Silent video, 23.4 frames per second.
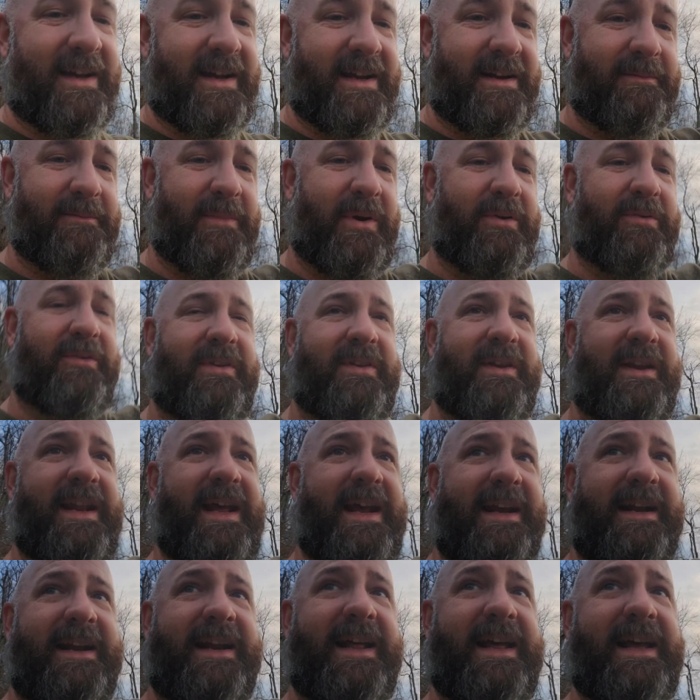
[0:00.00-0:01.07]
night and most of the
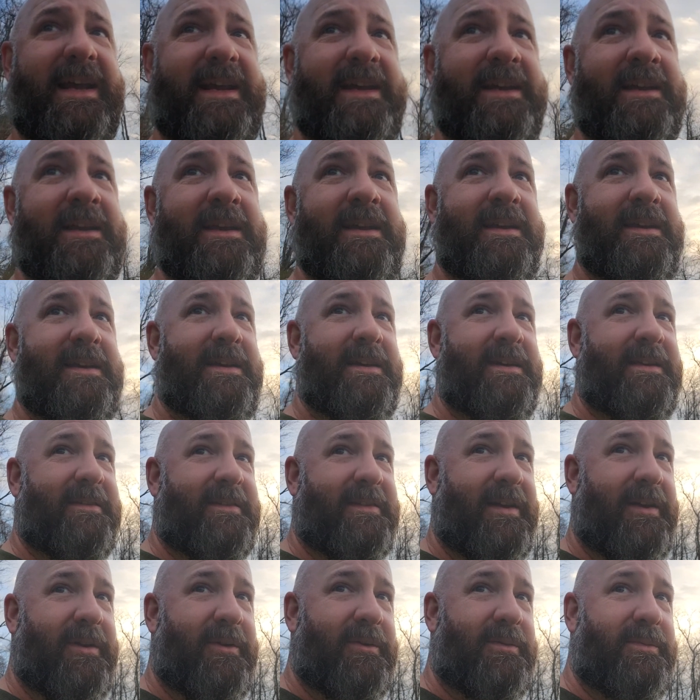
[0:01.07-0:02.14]
day today.
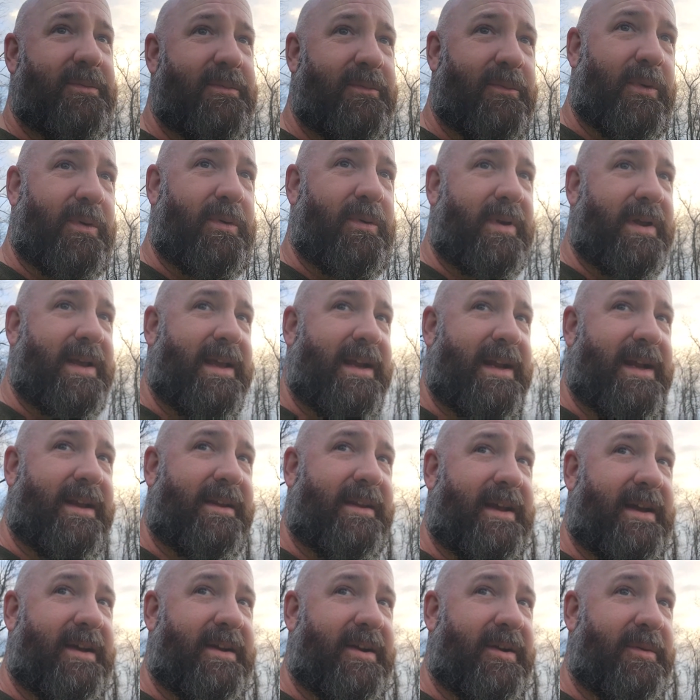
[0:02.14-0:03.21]
So we're going to get out
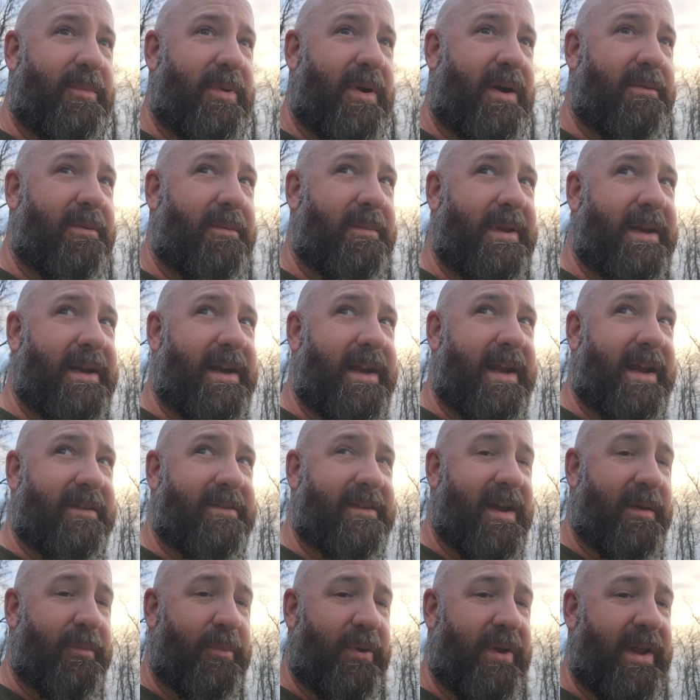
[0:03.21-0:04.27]
down there probably in the
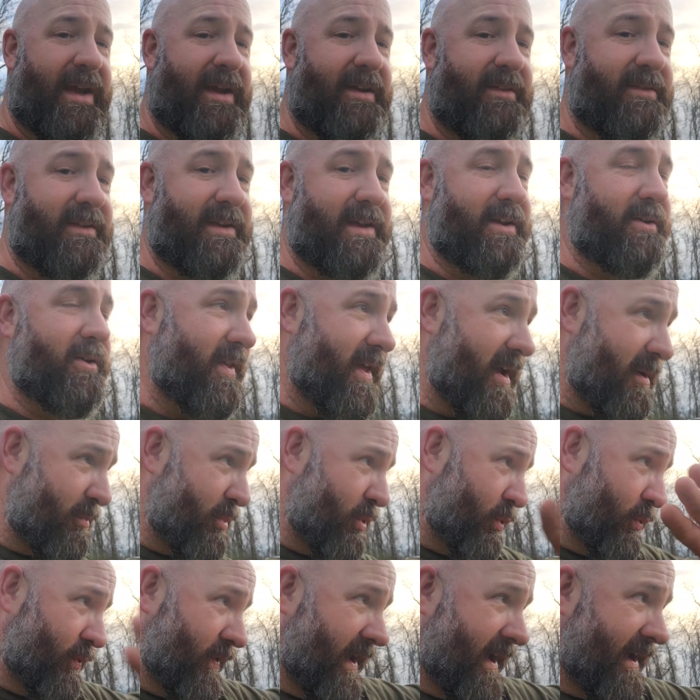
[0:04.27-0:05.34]
next couple of days and get all that
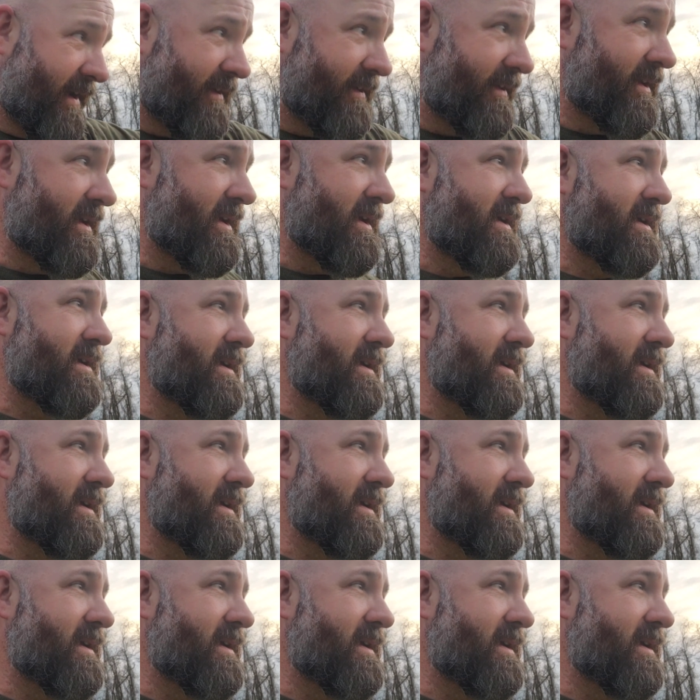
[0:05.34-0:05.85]
pulled down